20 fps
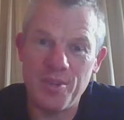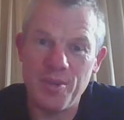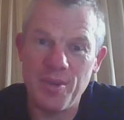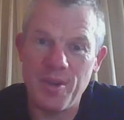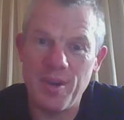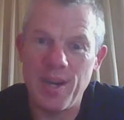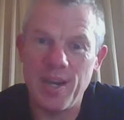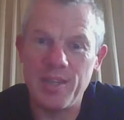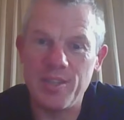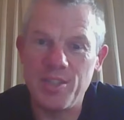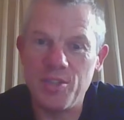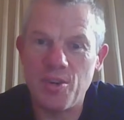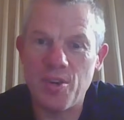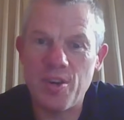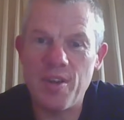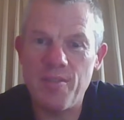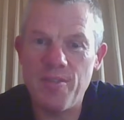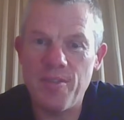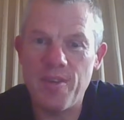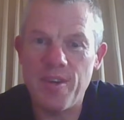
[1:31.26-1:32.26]
a
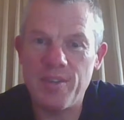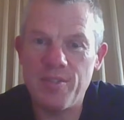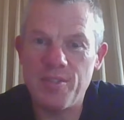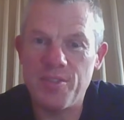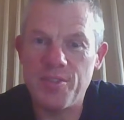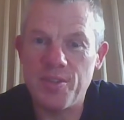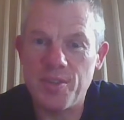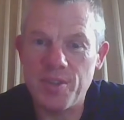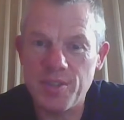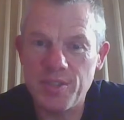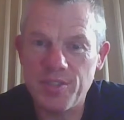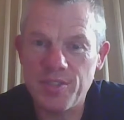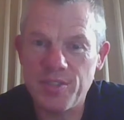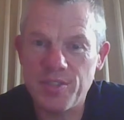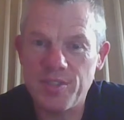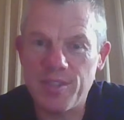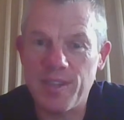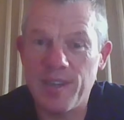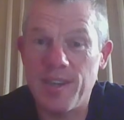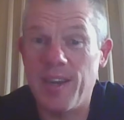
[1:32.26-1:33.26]
JORC inferred
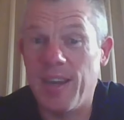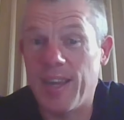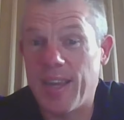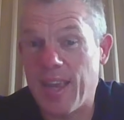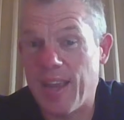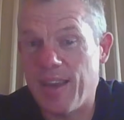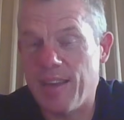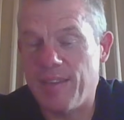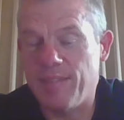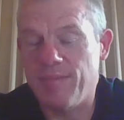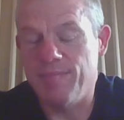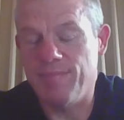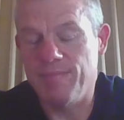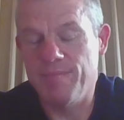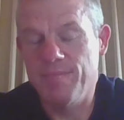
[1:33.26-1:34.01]
resource. Again,